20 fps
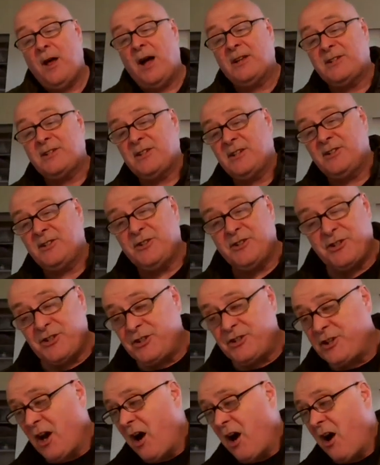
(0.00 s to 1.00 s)
That's in
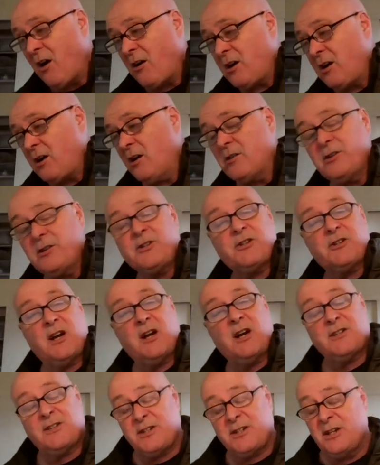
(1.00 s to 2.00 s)
stark
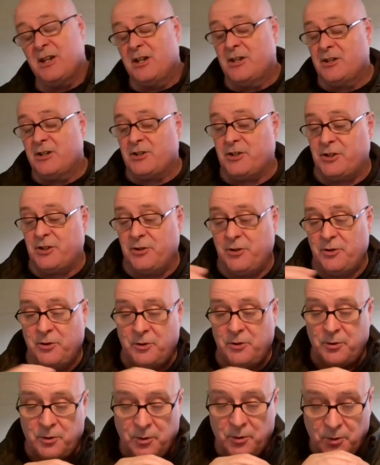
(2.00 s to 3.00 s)
contrast
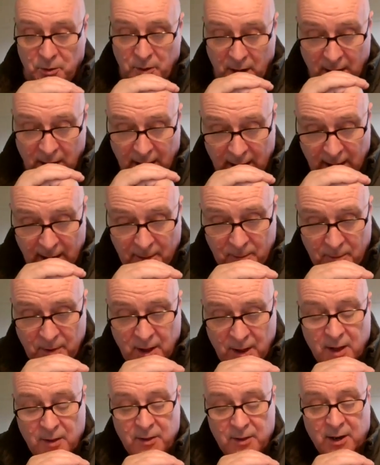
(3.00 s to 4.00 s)
to
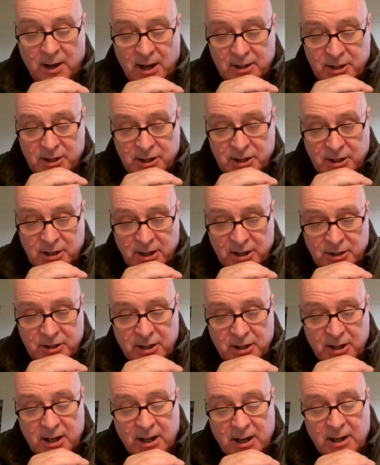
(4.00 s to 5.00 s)
the
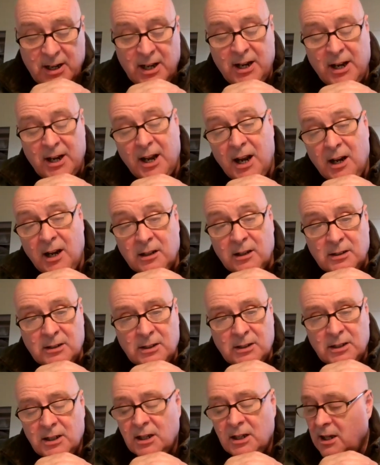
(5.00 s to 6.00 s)
legislation in
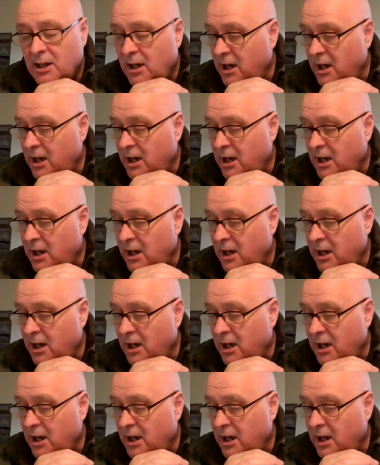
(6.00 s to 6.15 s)
England,